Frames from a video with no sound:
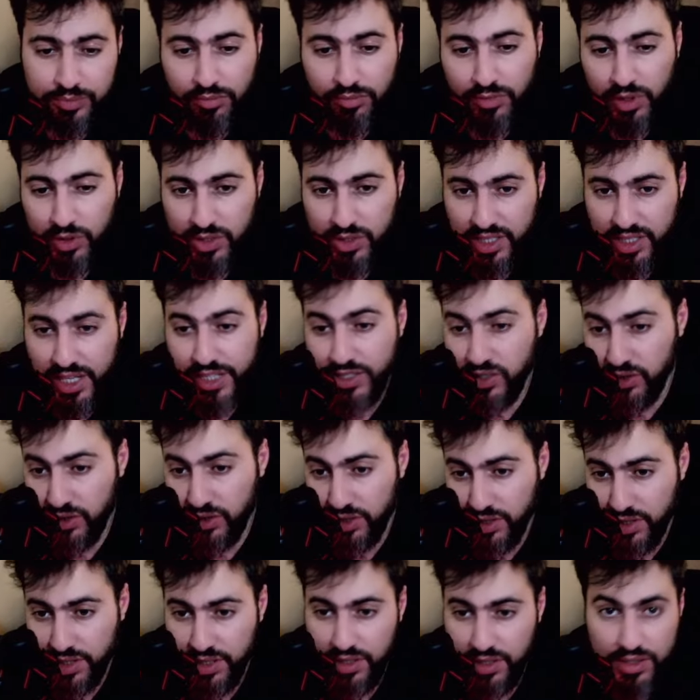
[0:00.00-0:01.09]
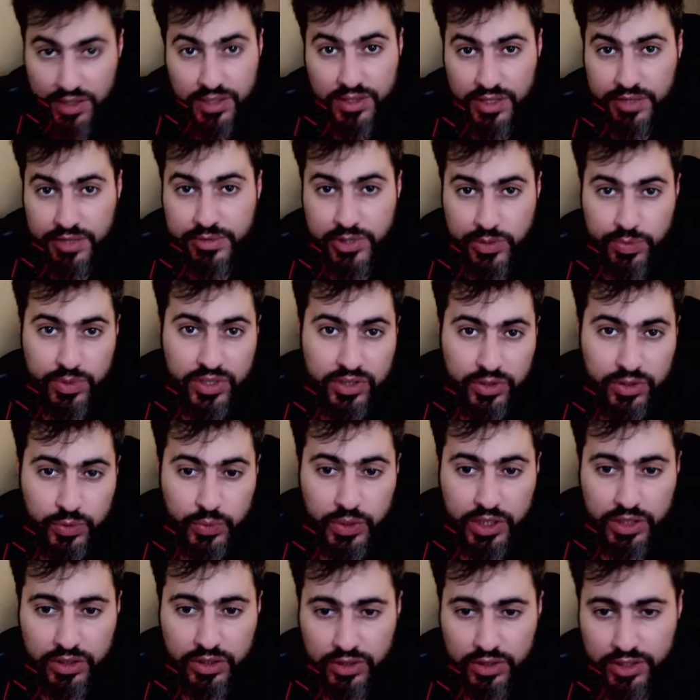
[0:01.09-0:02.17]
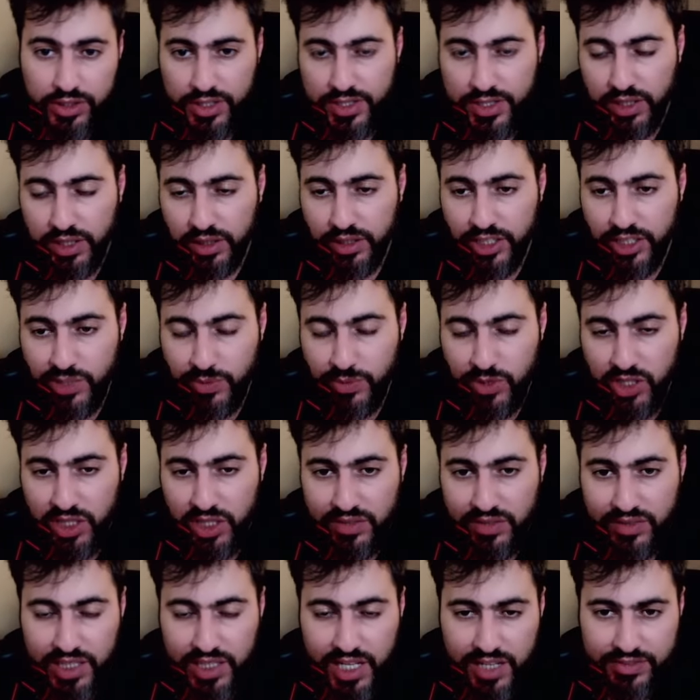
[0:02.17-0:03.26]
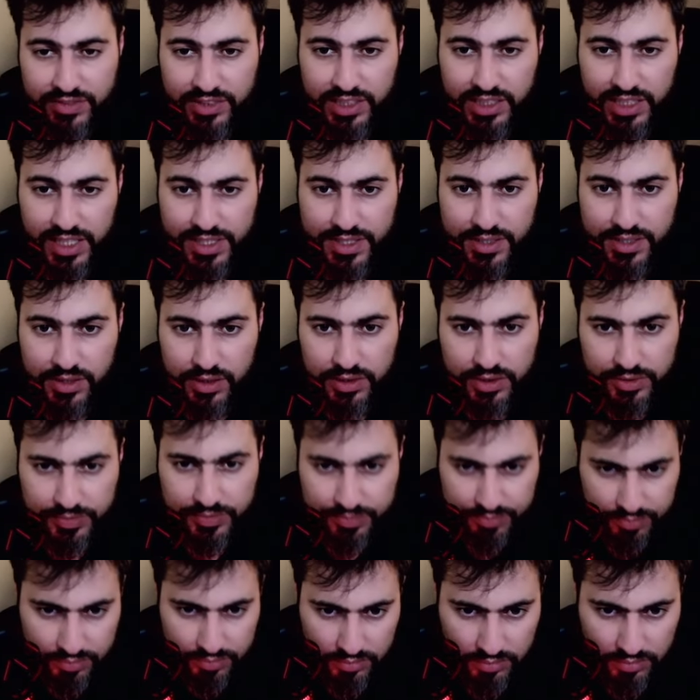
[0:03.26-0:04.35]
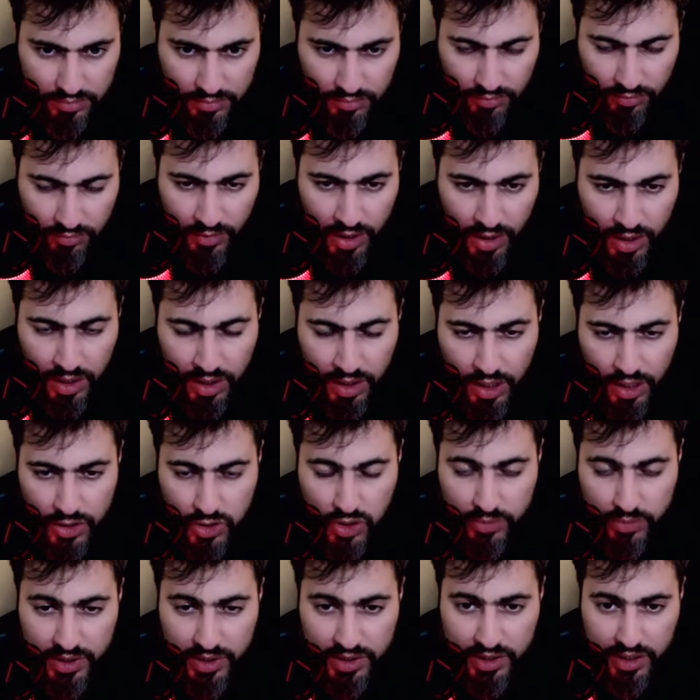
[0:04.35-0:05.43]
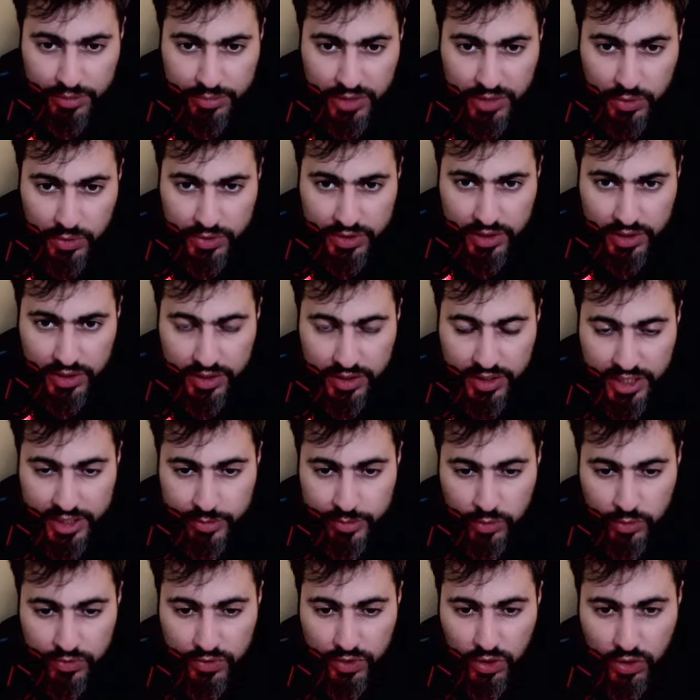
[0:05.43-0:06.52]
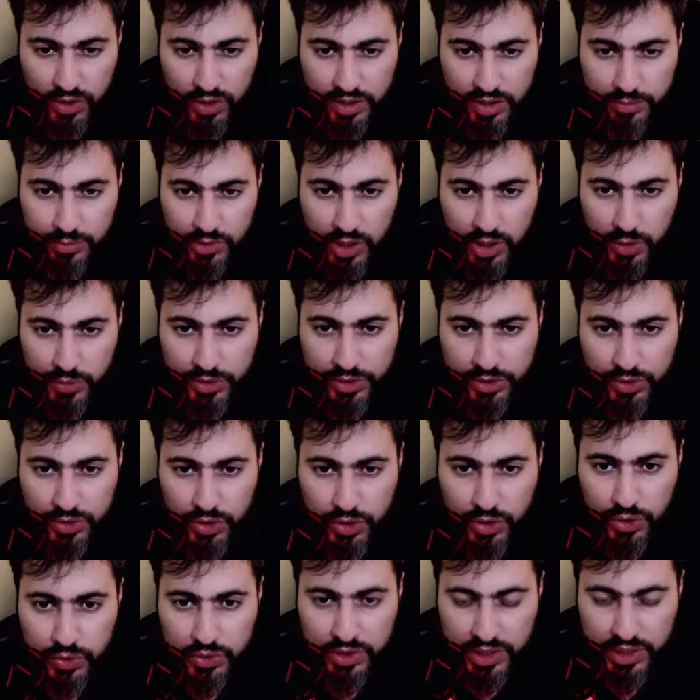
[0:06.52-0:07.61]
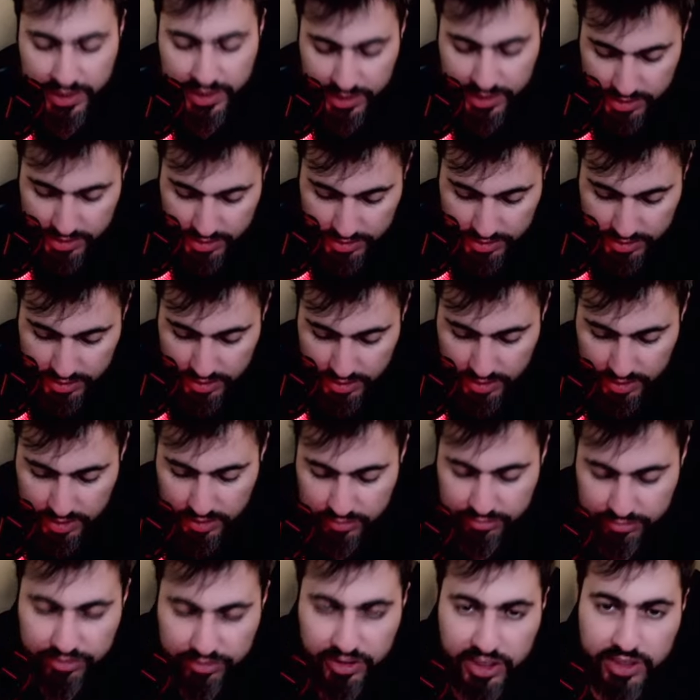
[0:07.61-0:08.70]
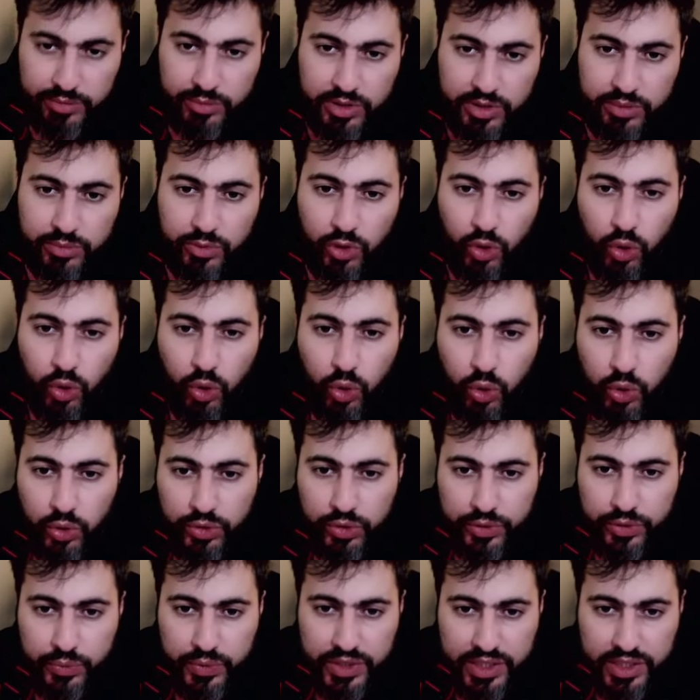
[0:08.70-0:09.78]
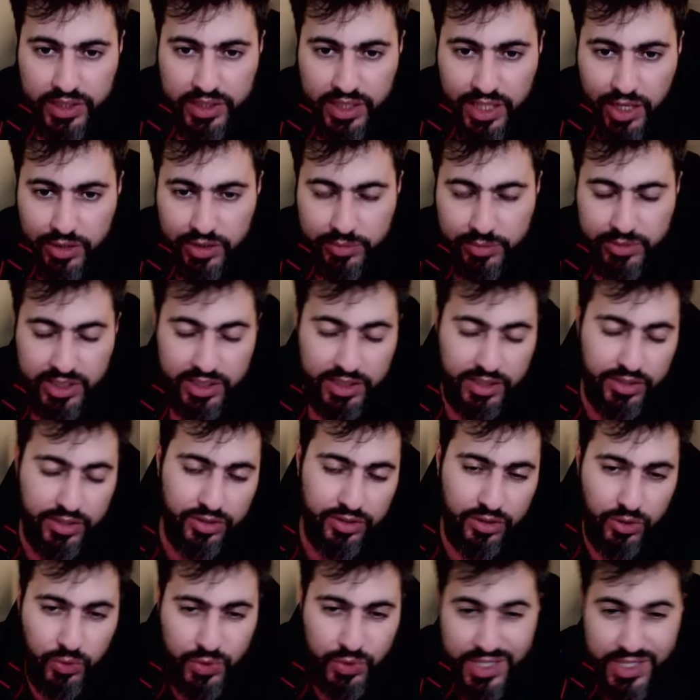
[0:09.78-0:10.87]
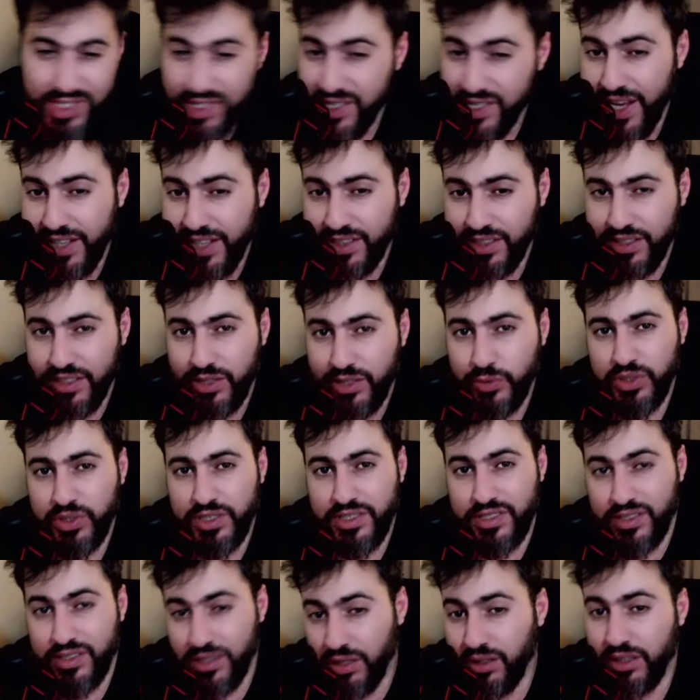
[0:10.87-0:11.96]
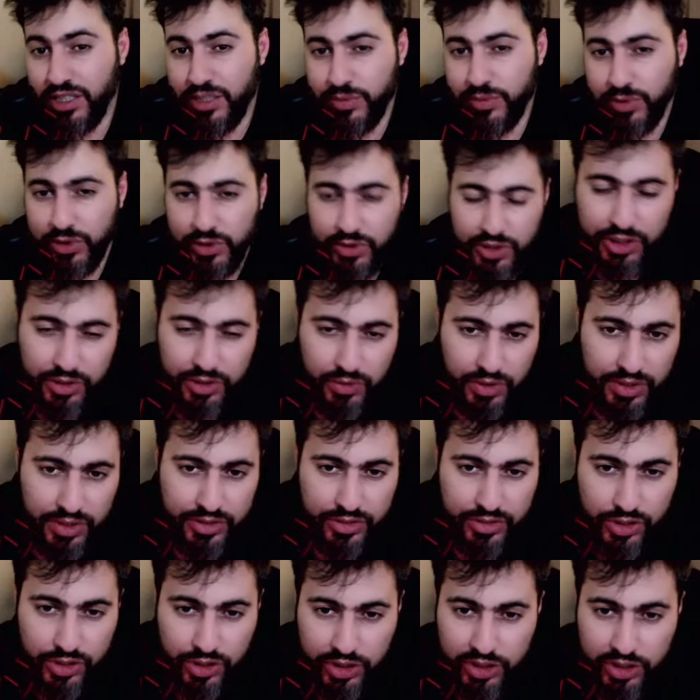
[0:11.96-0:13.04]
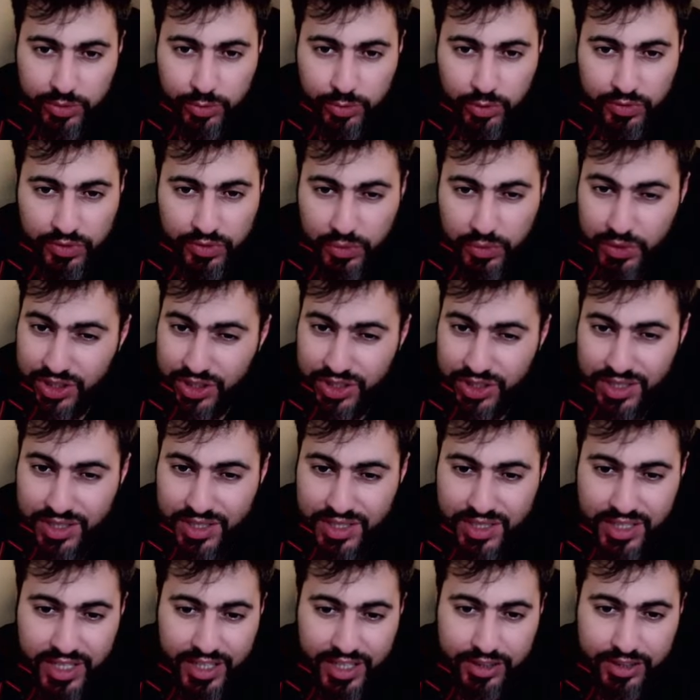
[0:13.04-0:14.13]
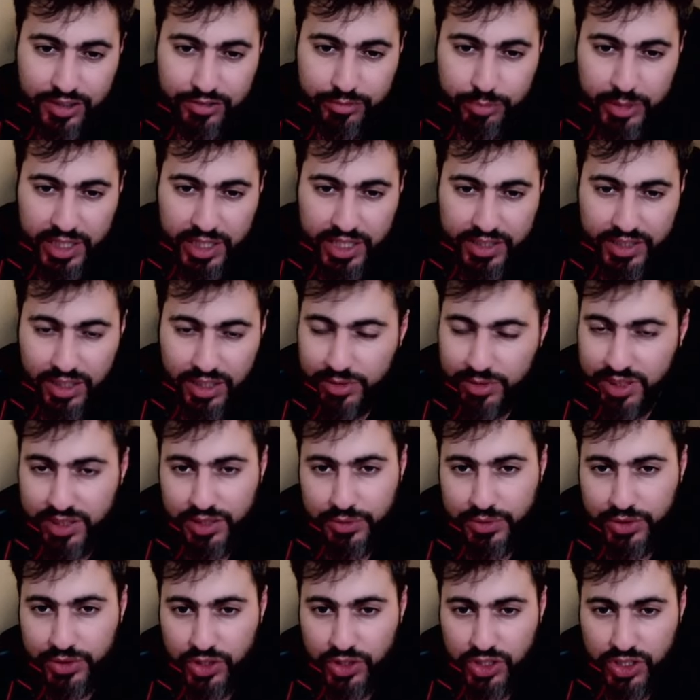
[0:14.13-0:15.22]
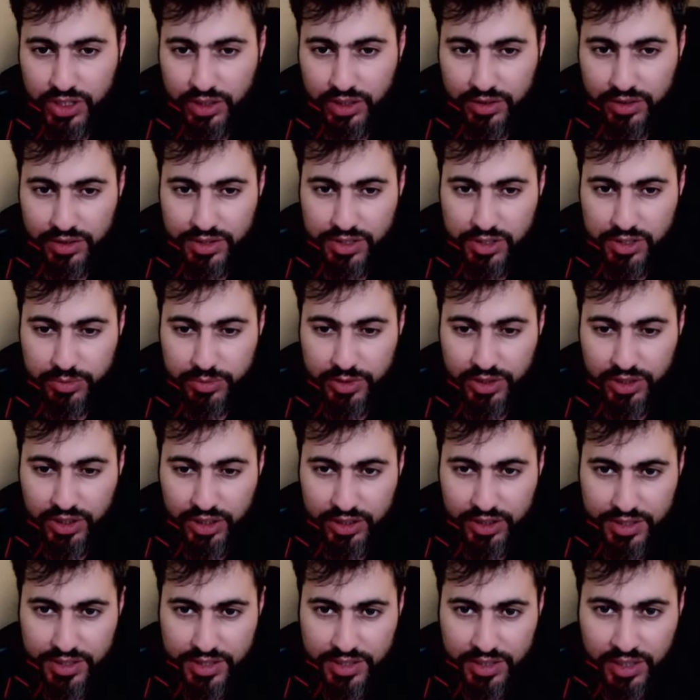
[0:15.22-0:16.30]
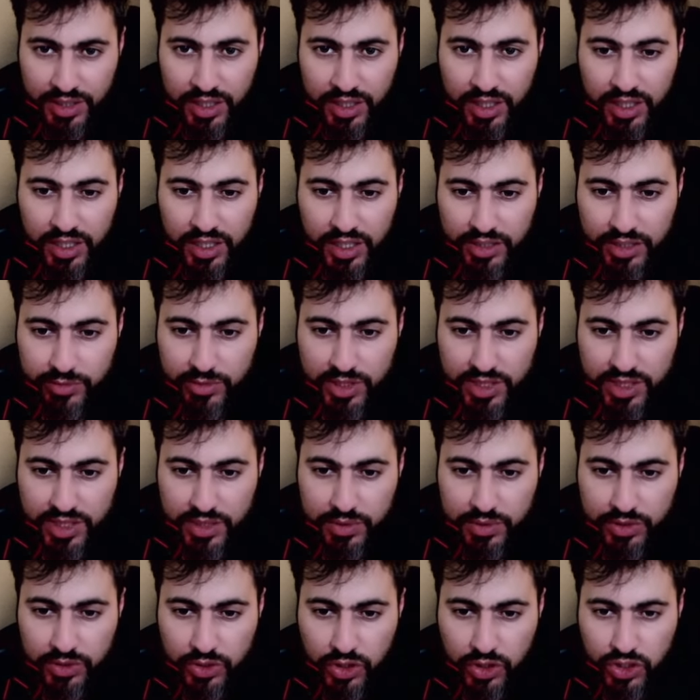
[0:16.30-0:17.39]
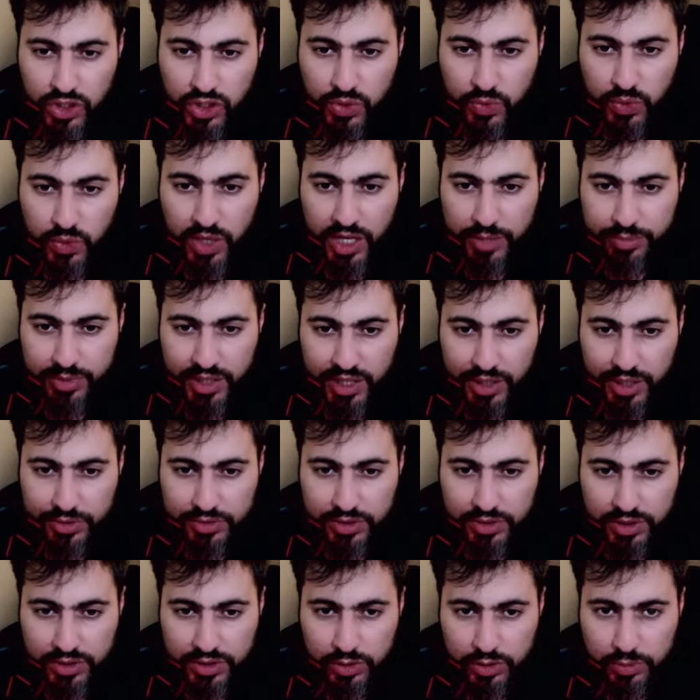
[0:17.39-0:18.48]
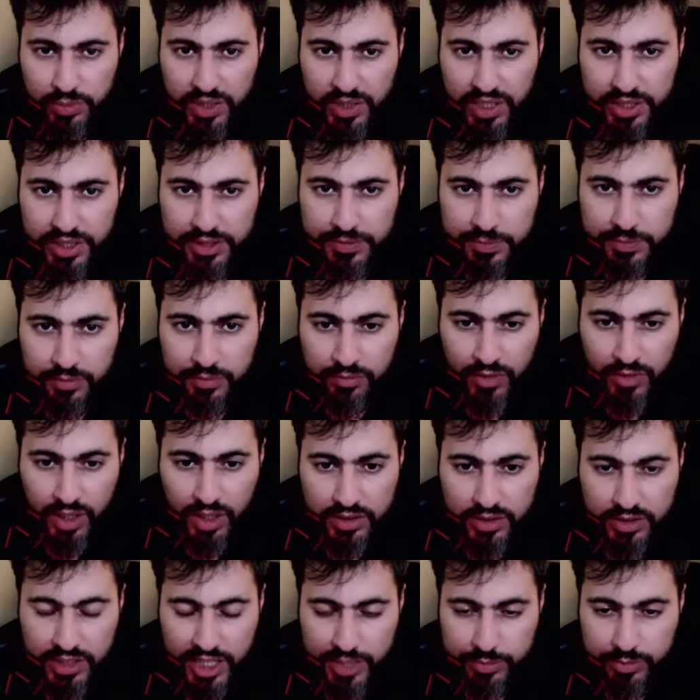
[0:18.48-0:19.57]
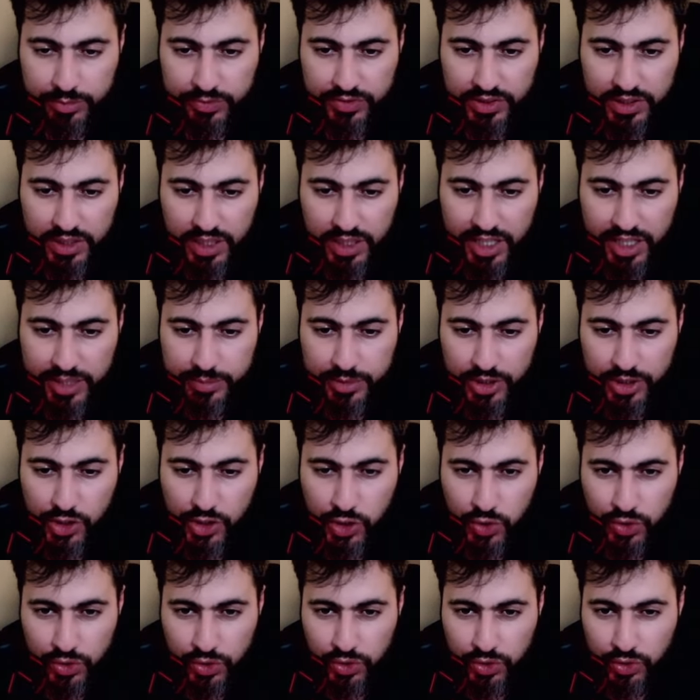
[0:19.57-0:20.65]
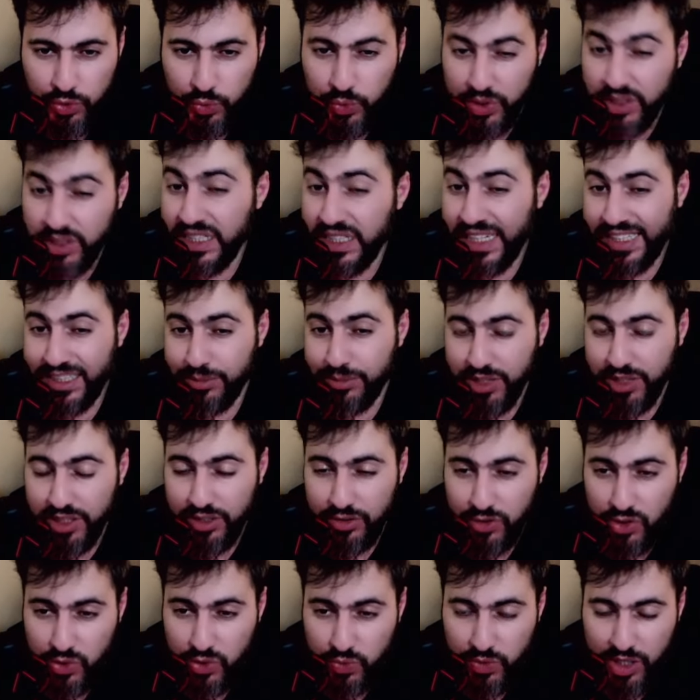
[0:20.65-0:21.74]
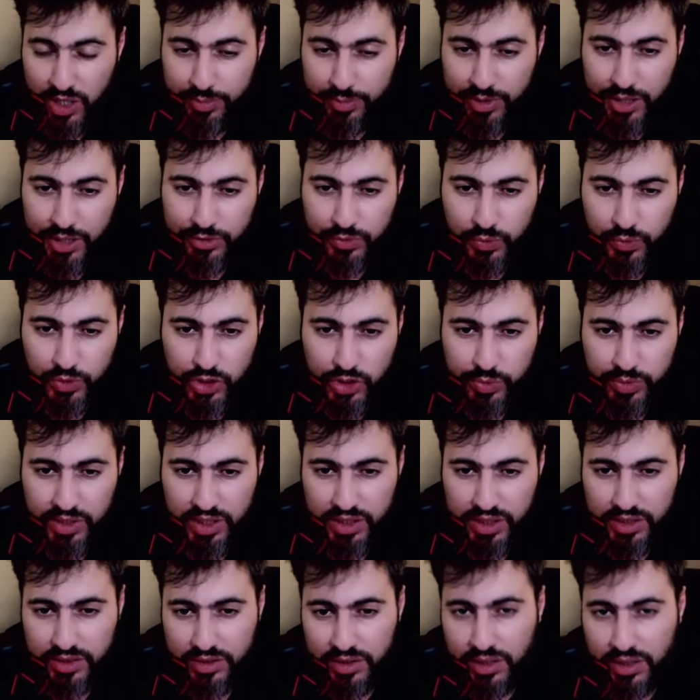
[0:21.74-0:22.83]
because as you can see, this team is pretty weak to Cresselia, especially if they have a Grass Knot. So I'm going to let that move go, and I'm going to go Dragonite and then farm them all the way down. I'm not going to throw. Sadly, they were still able to to under charge move, which is kind of bad. I'm not going to shield this, to be honest, and I'm just going to swap out to my Tapu Fini. I made sure to do 1 Dragon Breath to swap out, which means